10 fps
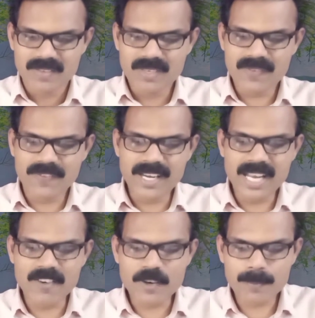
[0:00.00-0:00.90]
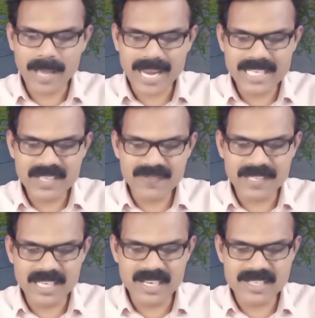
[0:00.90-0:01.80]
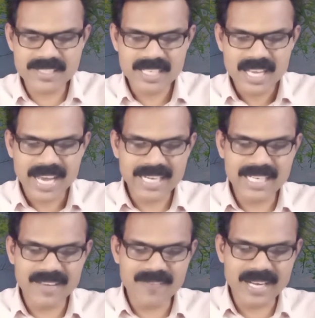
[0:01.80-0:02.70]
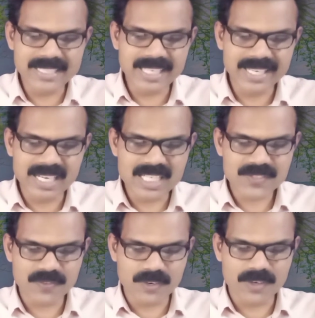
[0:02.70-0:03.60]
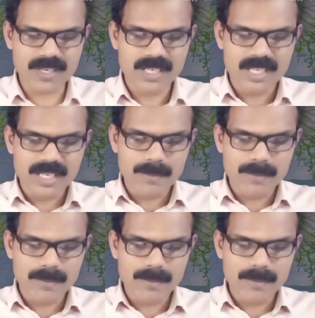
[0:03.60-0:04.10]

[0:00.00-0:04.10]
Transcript: We fill our paddy fields and level the hills for